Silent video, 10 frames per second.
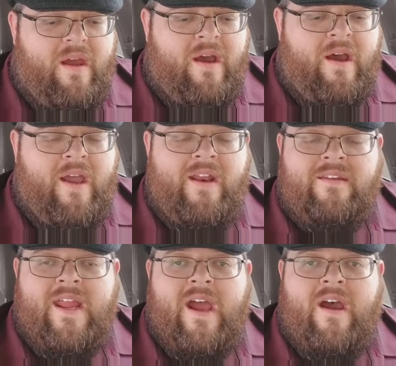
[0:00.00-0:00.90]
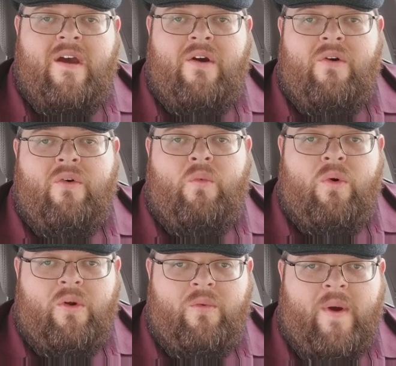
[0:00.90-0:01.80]
Uh, it is now
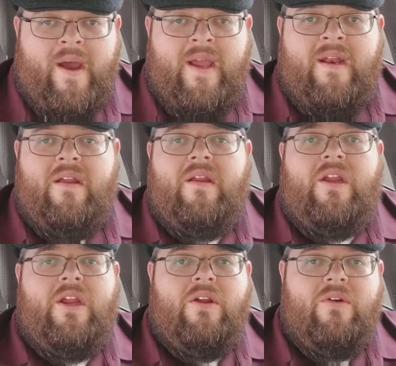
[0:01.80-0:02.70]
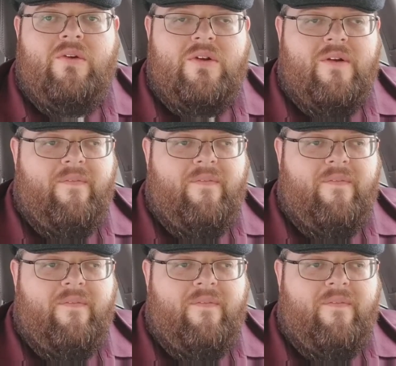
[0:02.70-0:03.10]
worldwide huge.